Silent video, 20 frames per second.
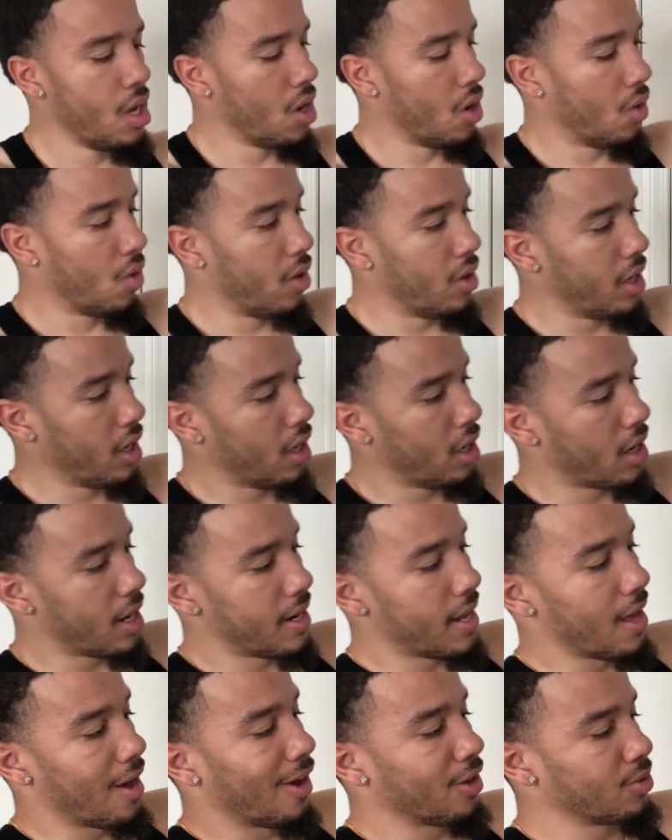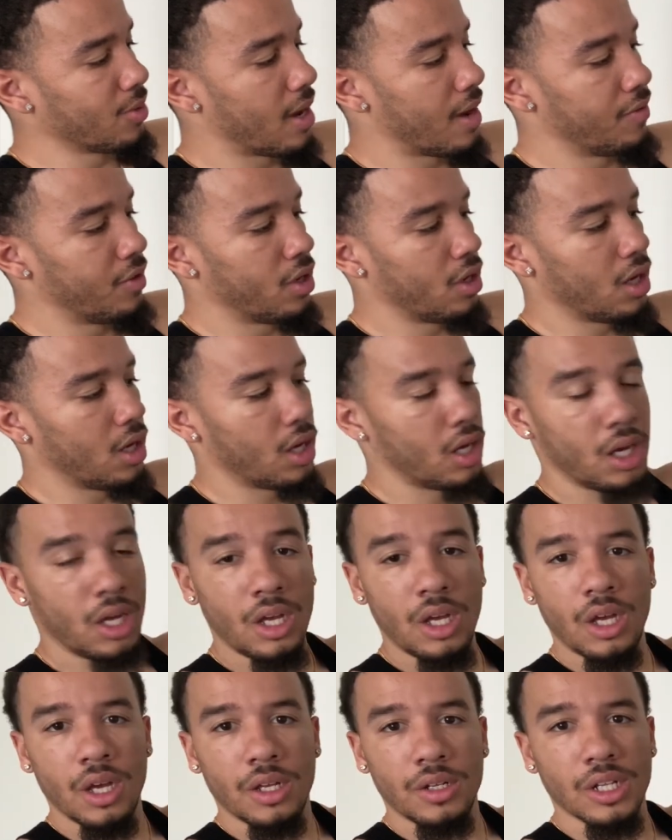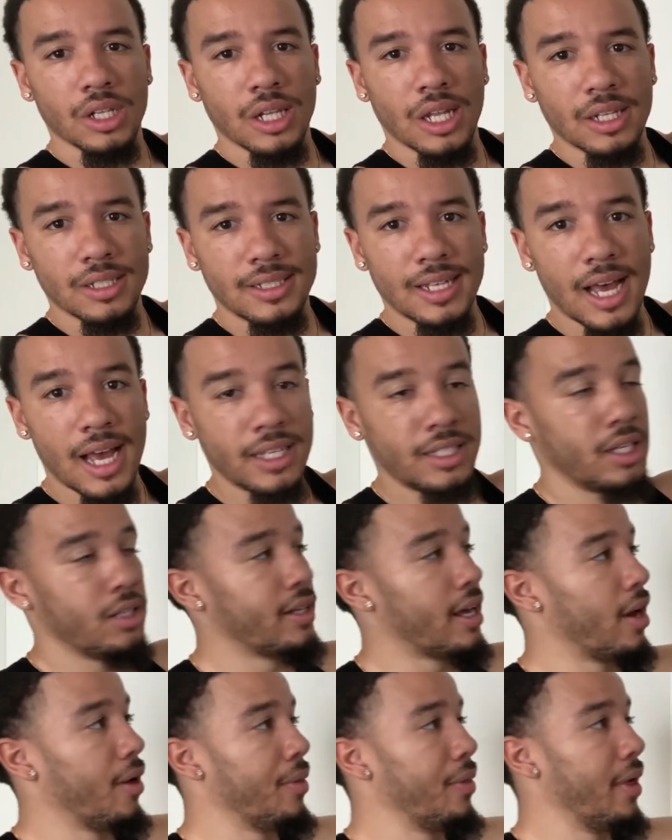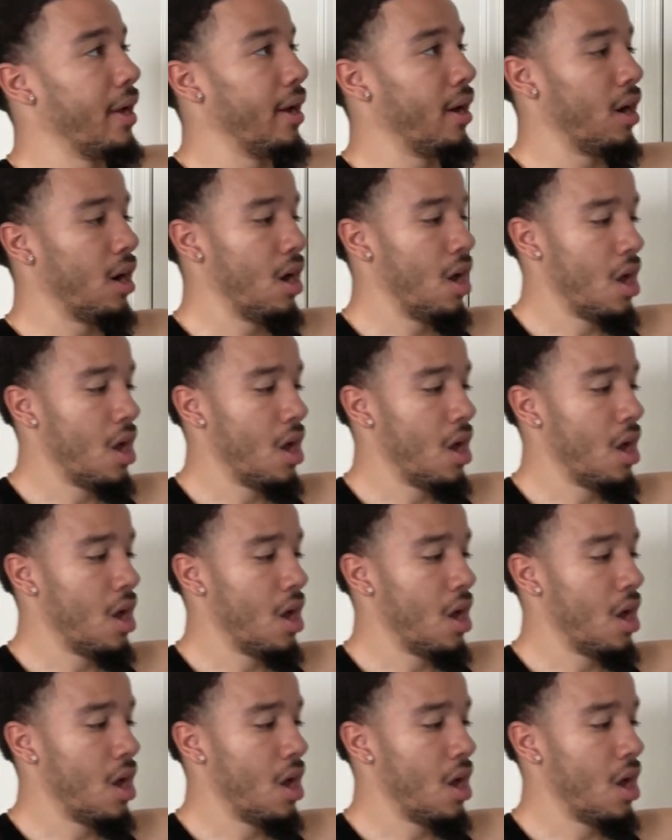on here, and they also have their, uh, the sizing down there.